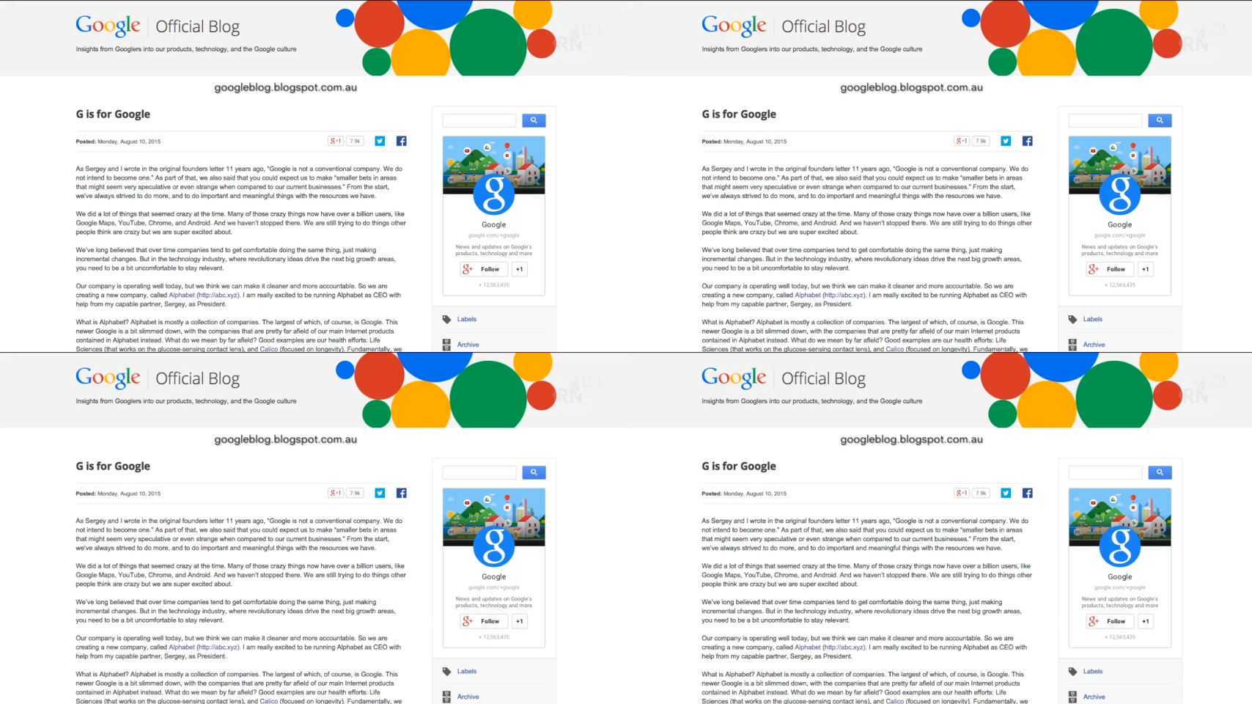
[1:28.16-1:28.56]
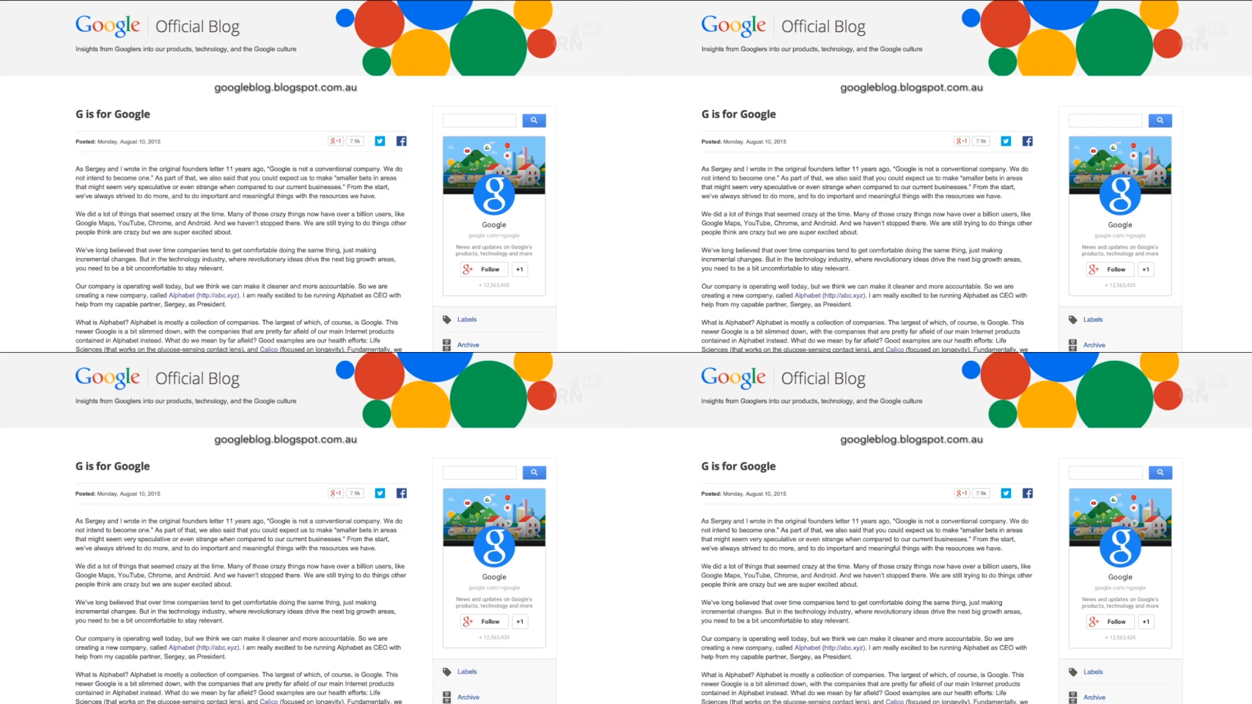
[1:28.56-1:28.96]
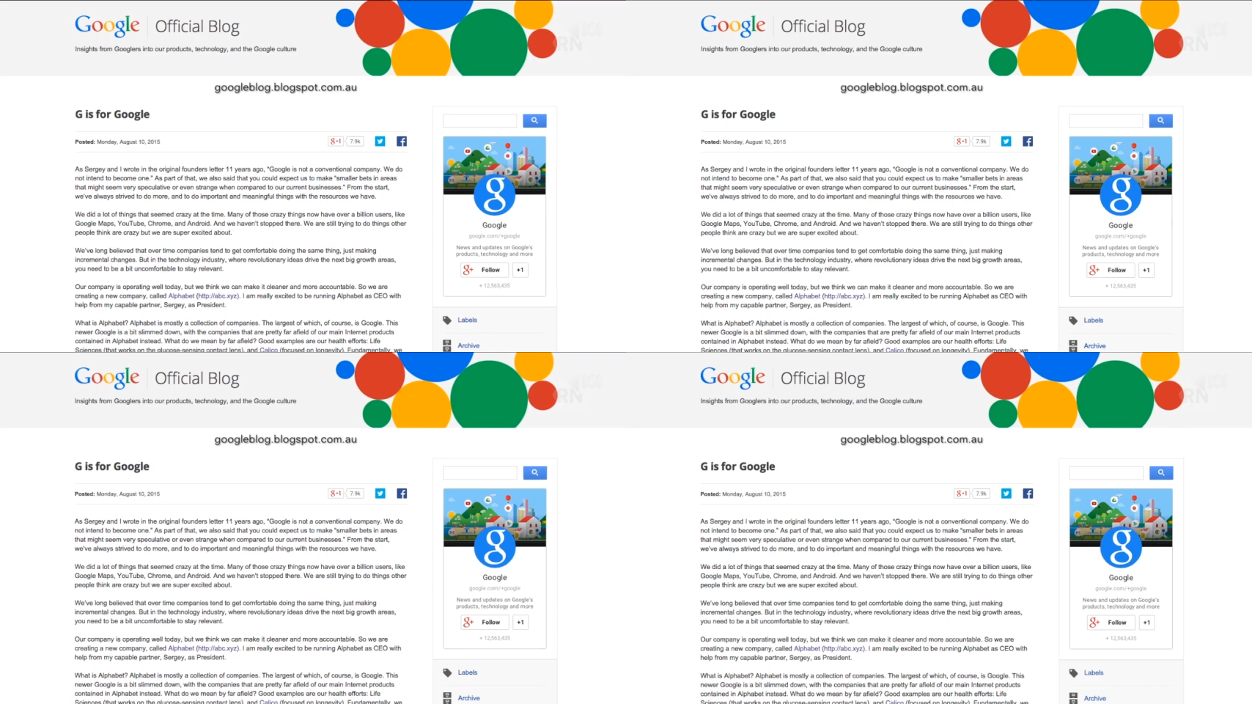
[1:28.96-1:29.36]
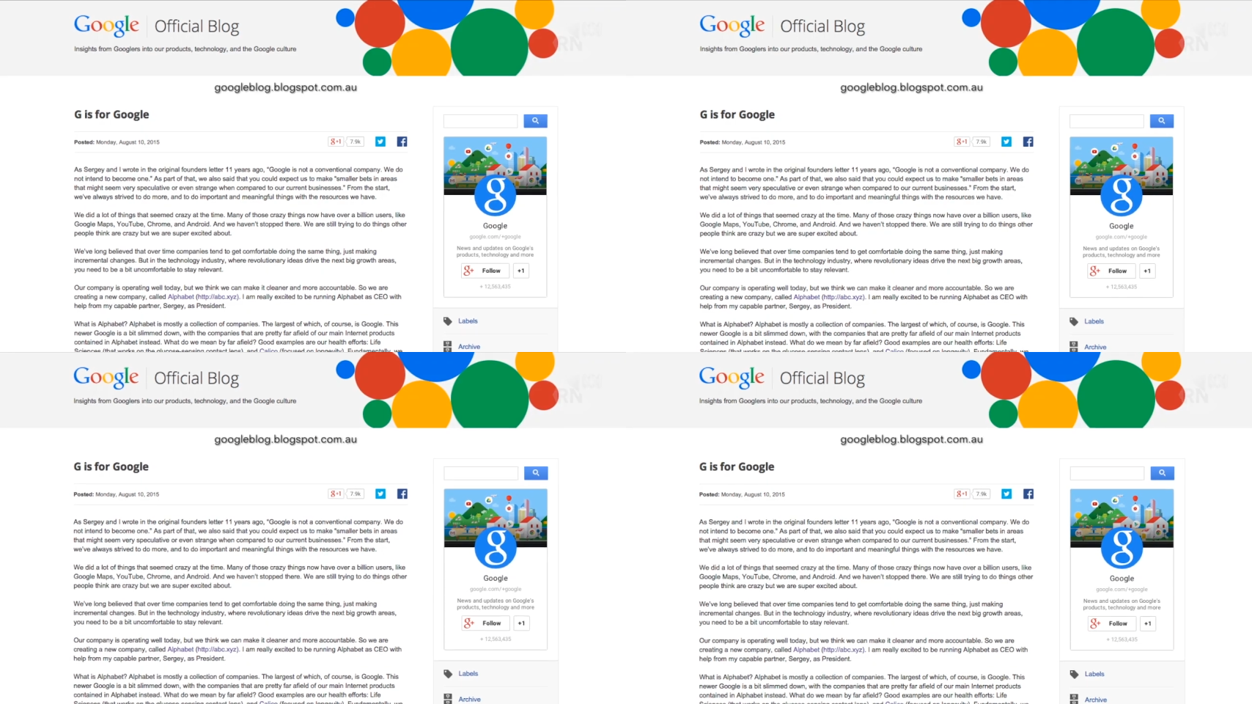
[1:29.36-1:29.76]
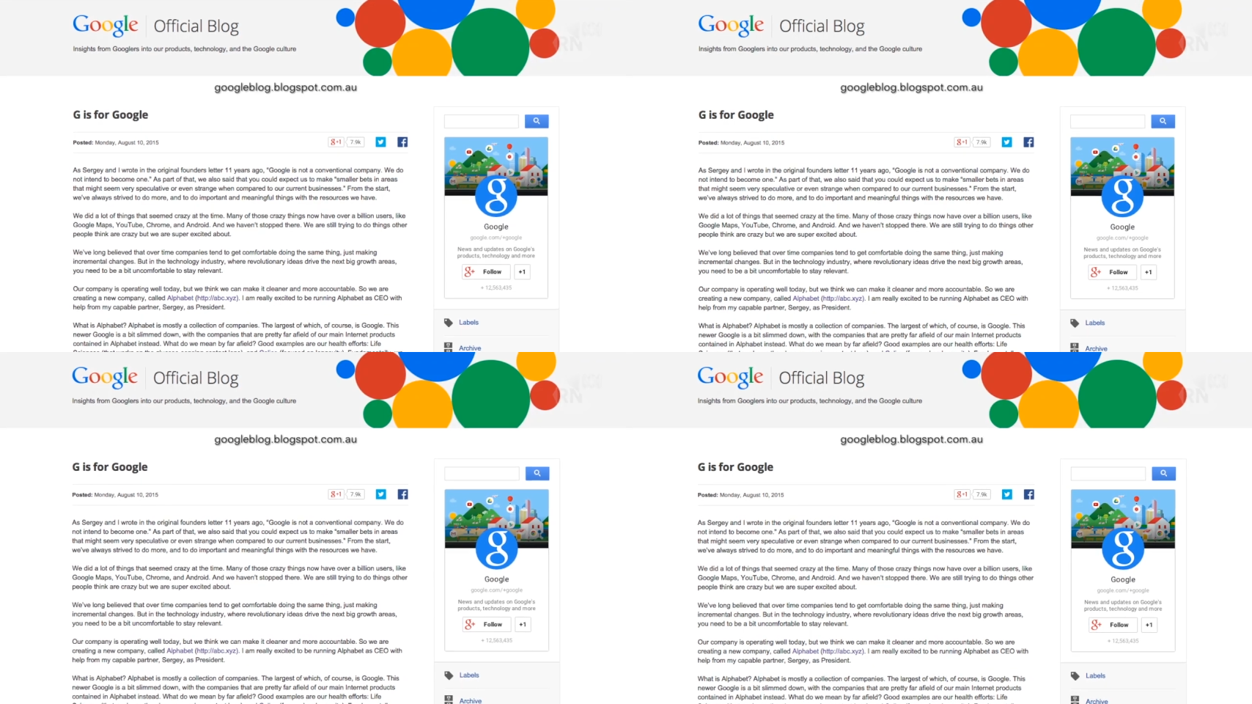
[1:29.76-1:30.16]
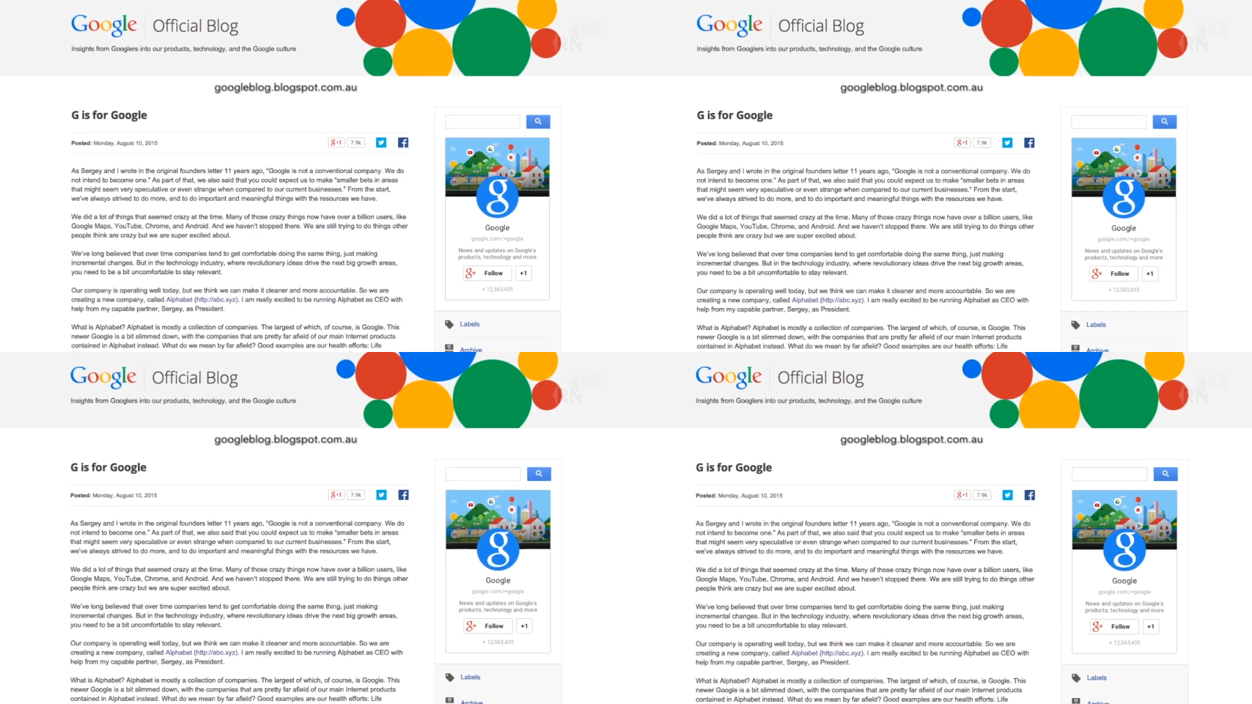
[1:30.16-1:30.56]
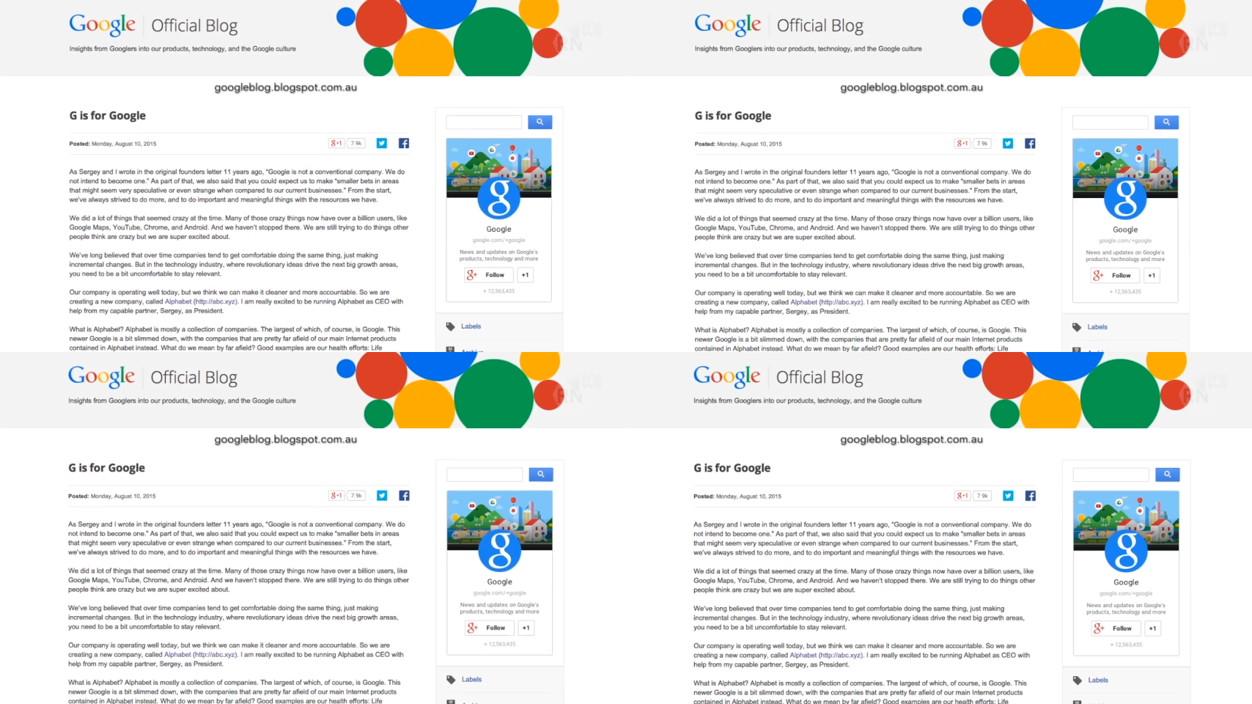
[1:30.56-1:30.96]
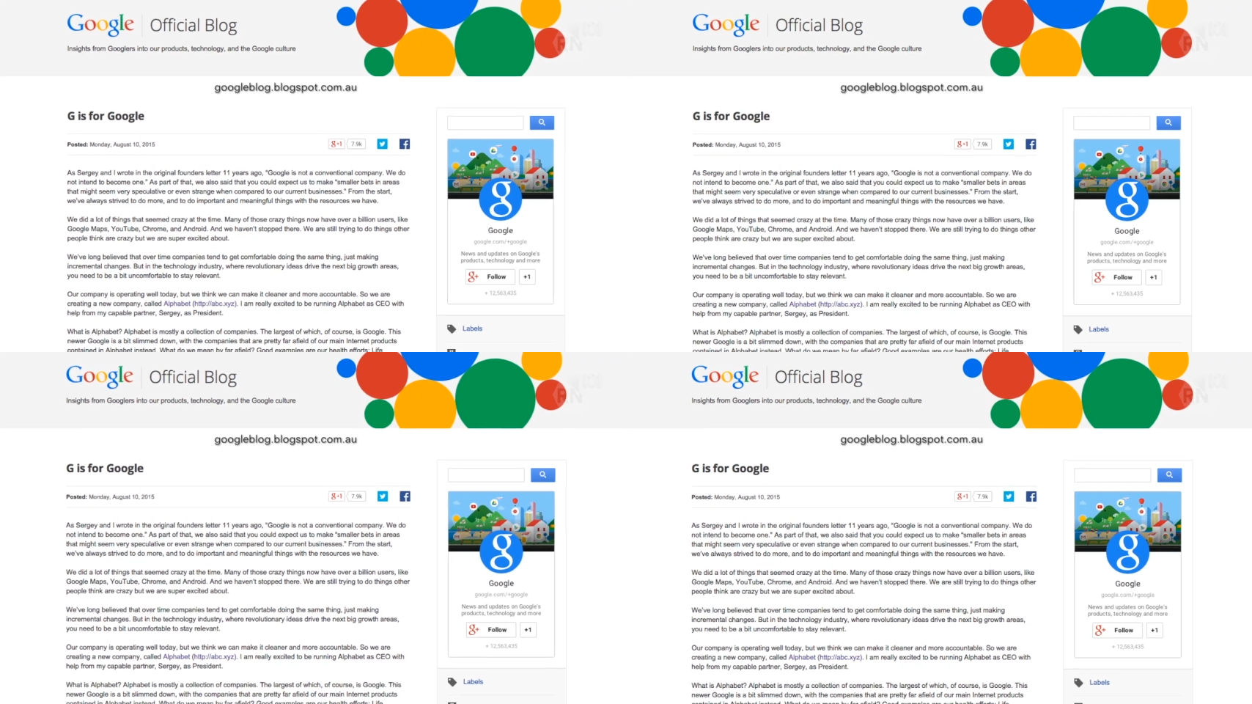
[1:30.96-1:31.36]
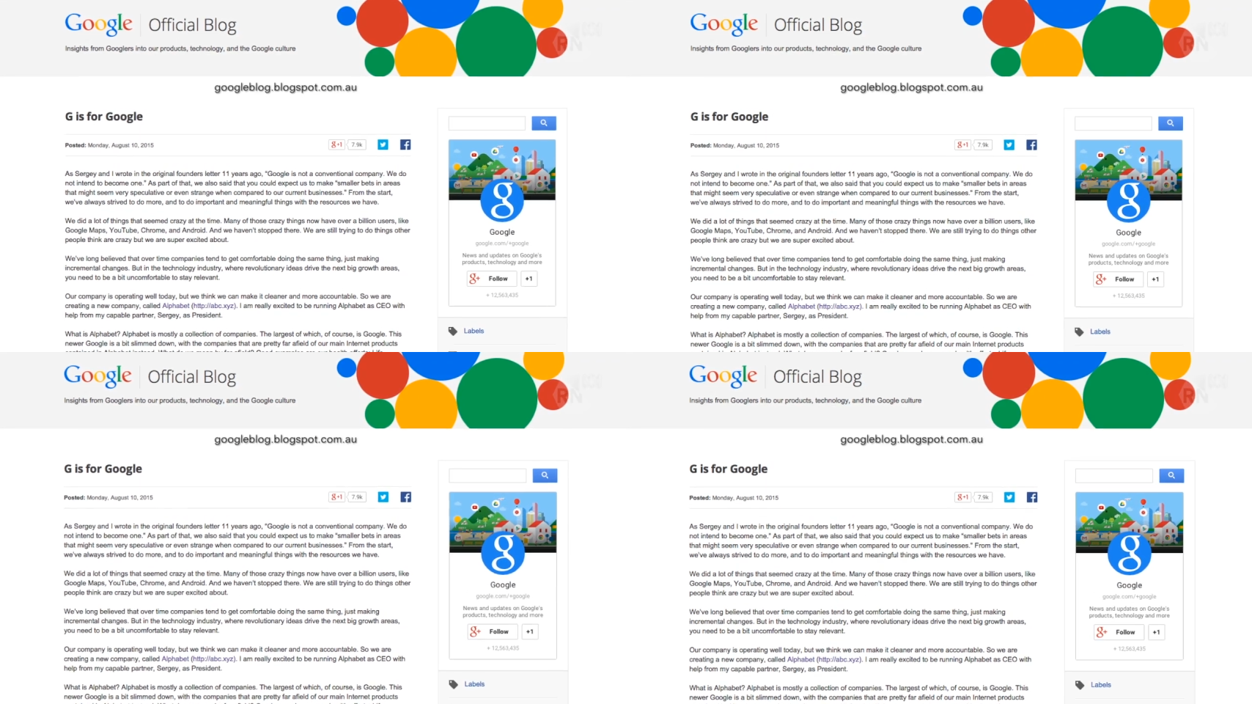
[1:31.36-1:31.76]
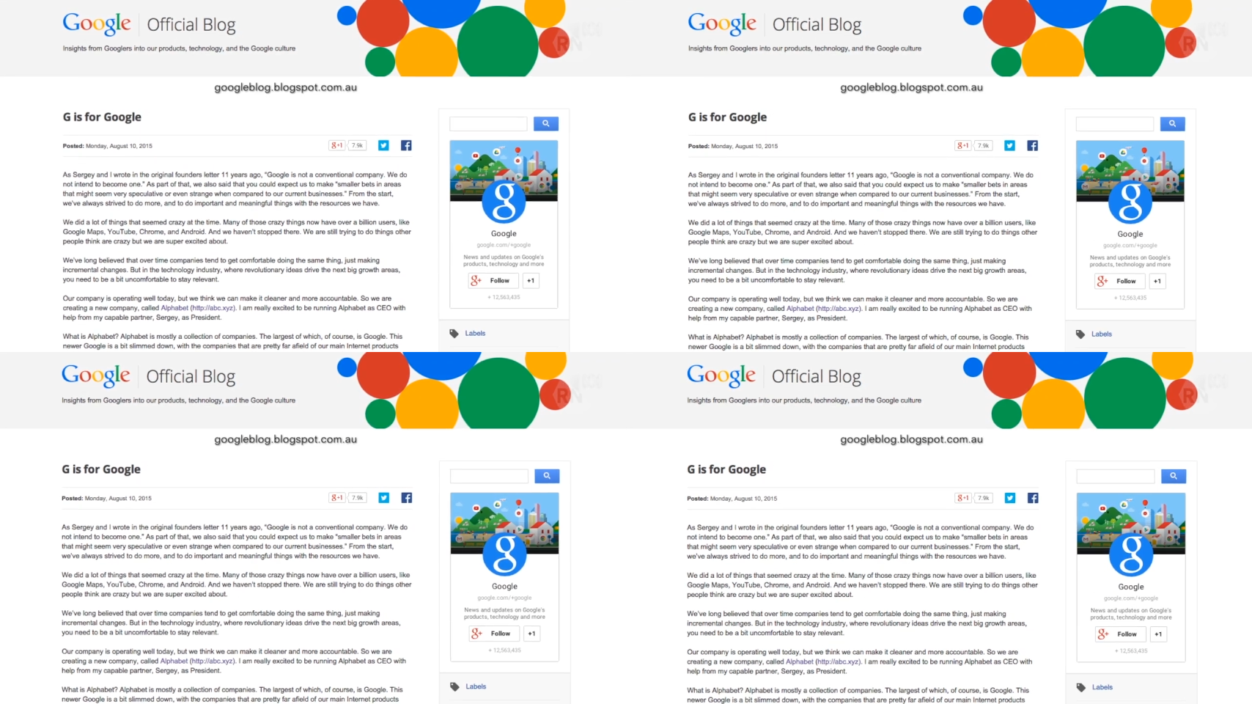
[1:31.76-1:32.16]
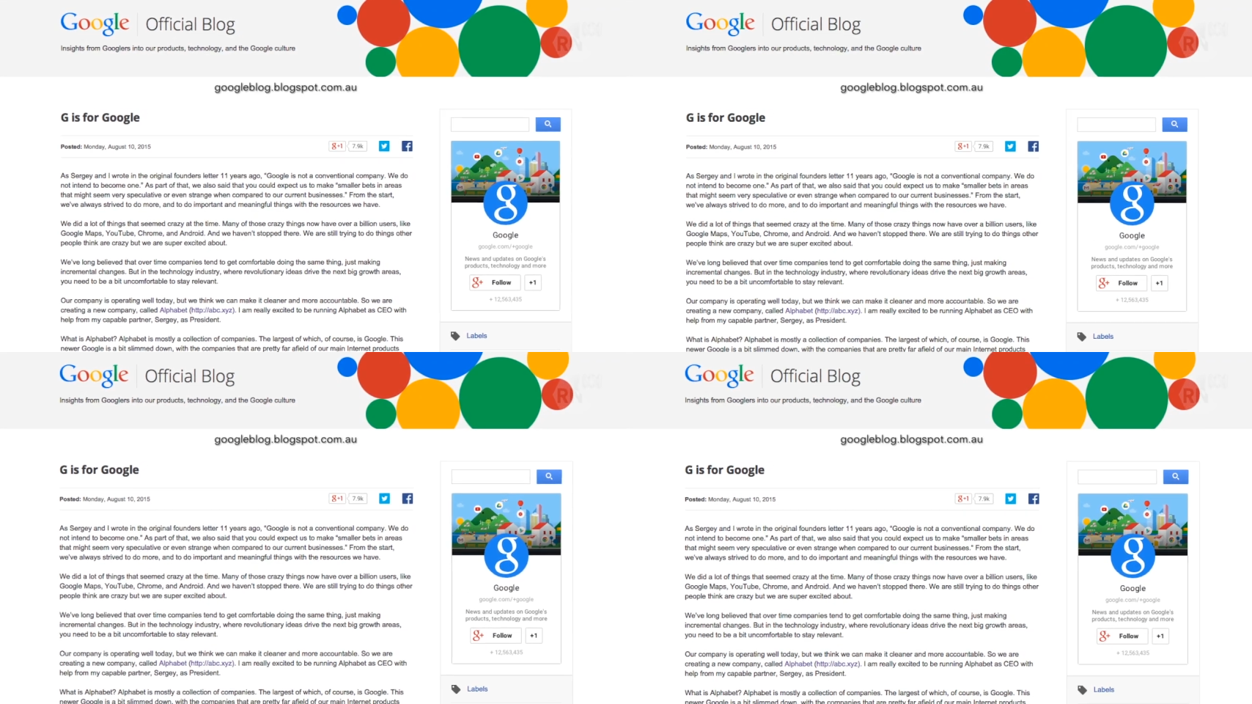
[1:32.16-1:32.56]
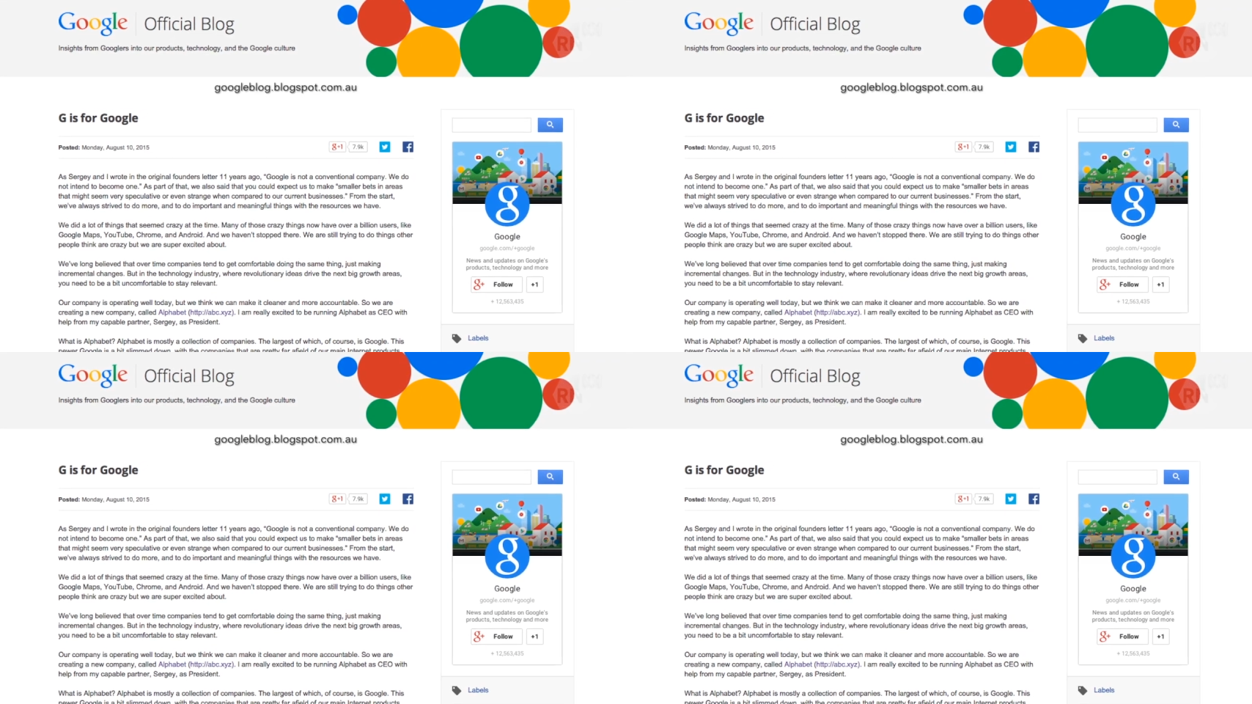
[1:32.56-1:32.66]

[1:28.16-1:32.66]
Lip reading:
(no speaker visible)